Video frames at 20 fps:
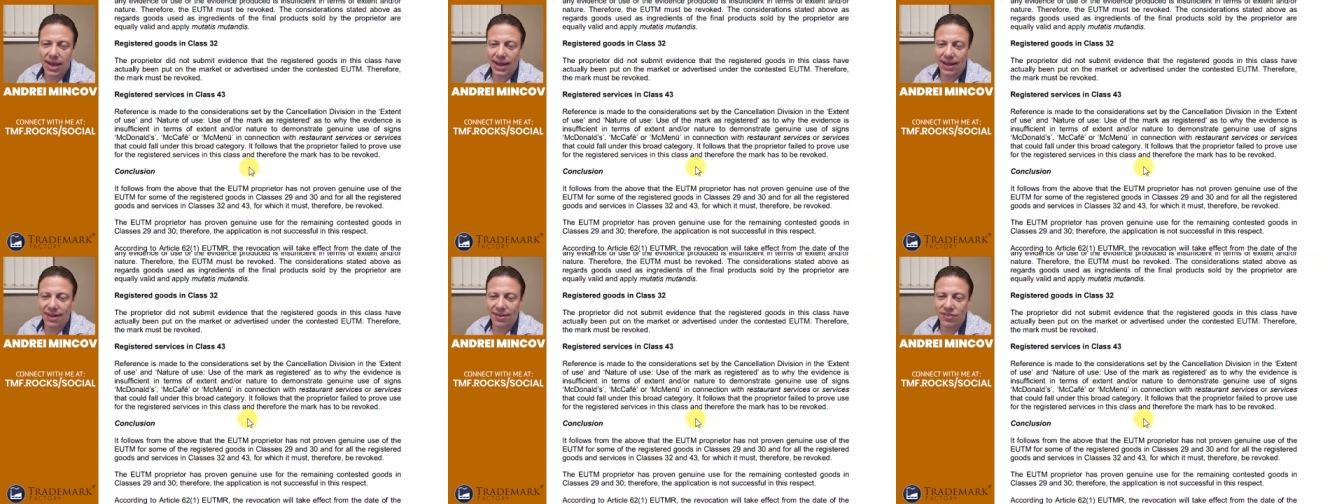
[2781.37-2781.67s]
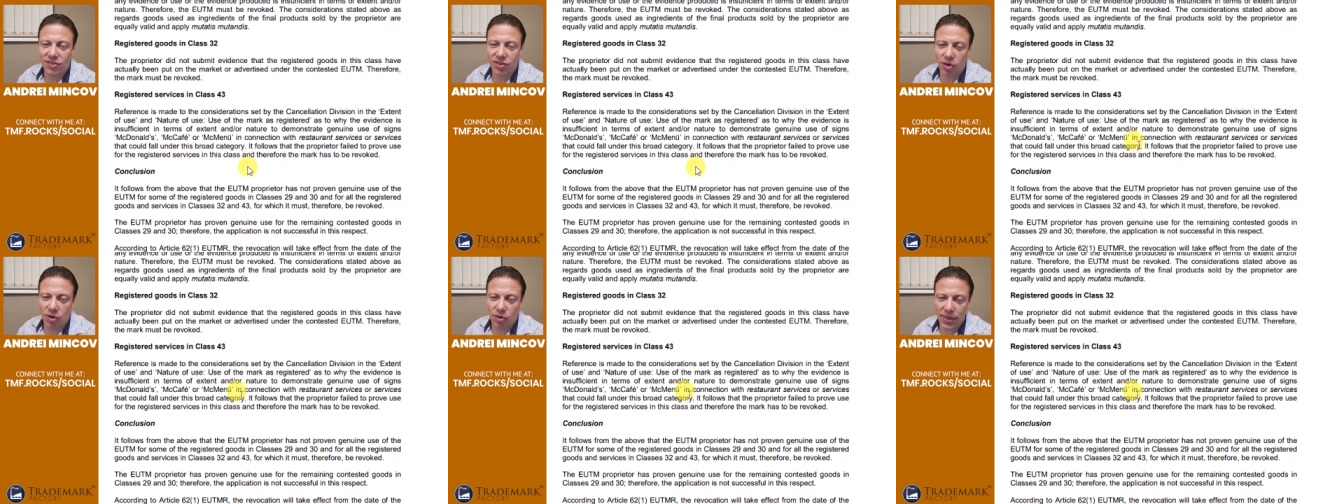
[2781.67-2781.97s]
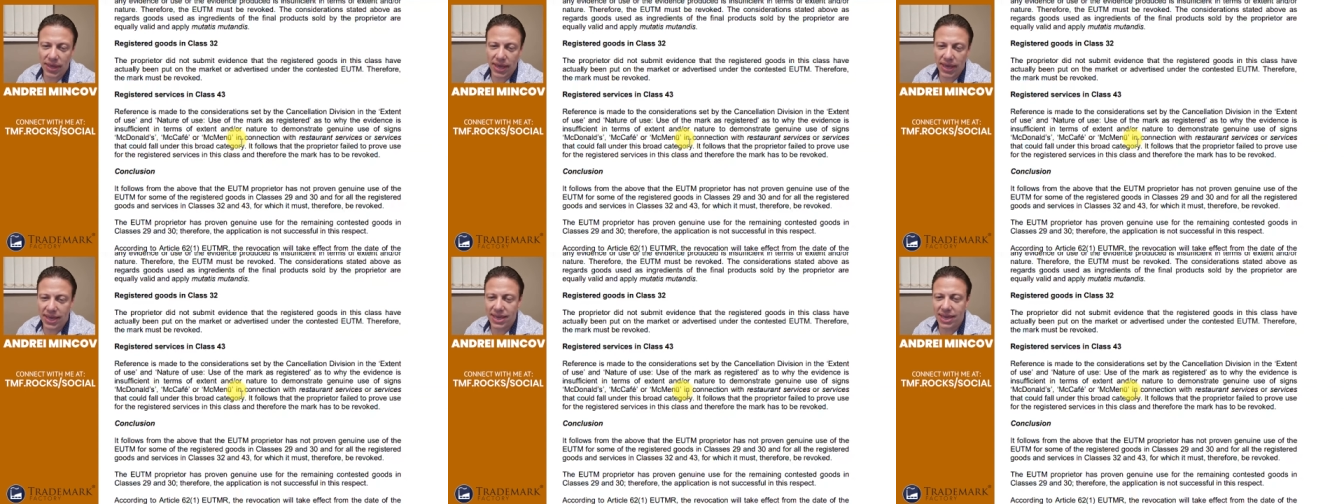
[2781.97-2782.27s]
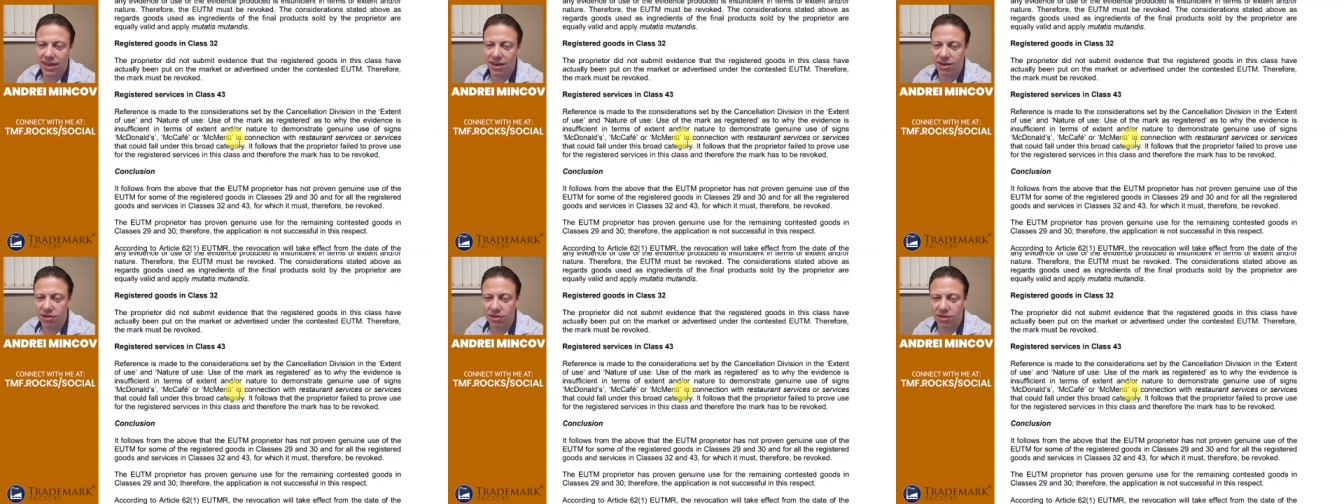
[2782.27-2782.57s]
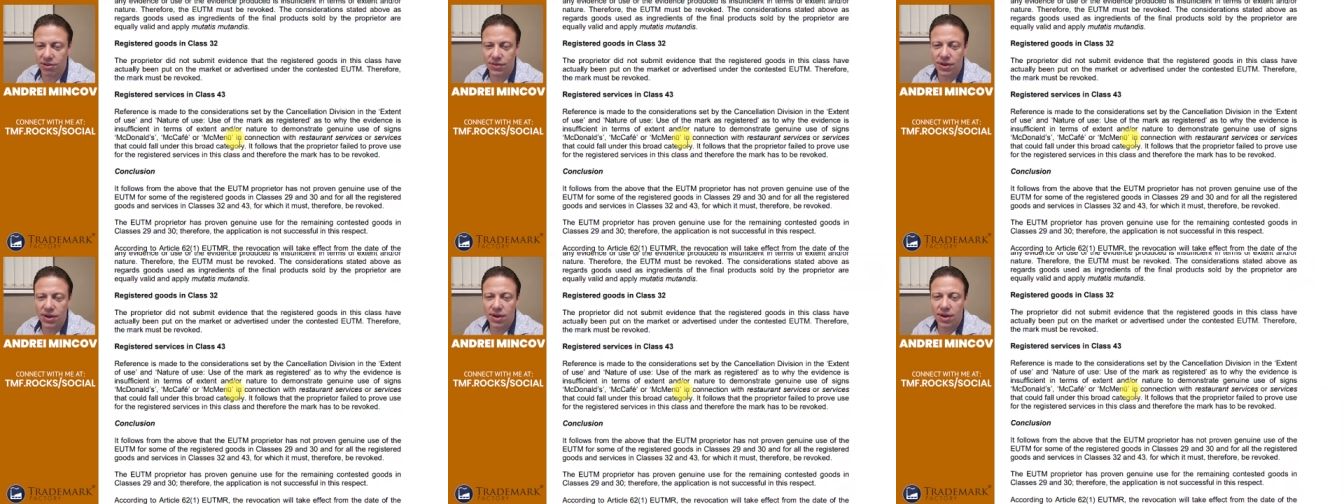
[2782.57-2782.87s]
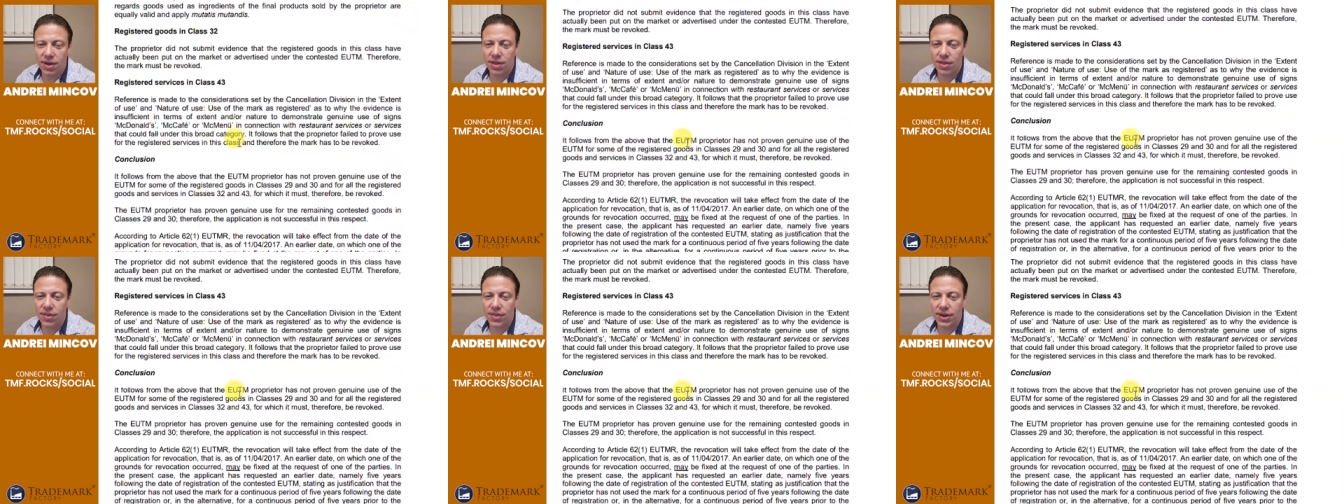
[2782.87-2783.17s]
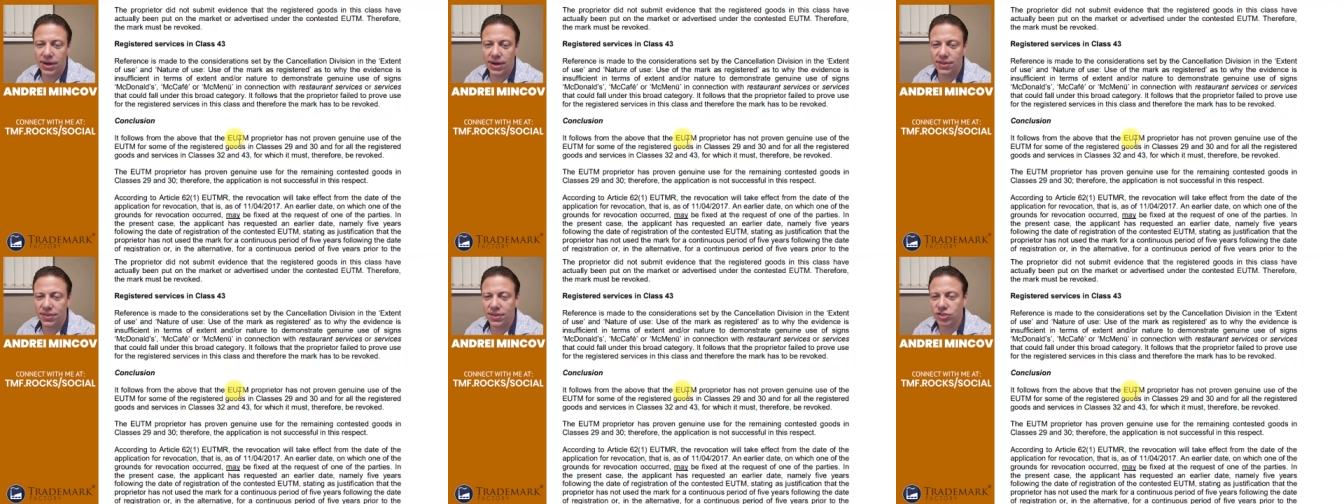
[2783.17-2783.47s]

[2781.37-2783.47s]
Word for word: And so they killed the,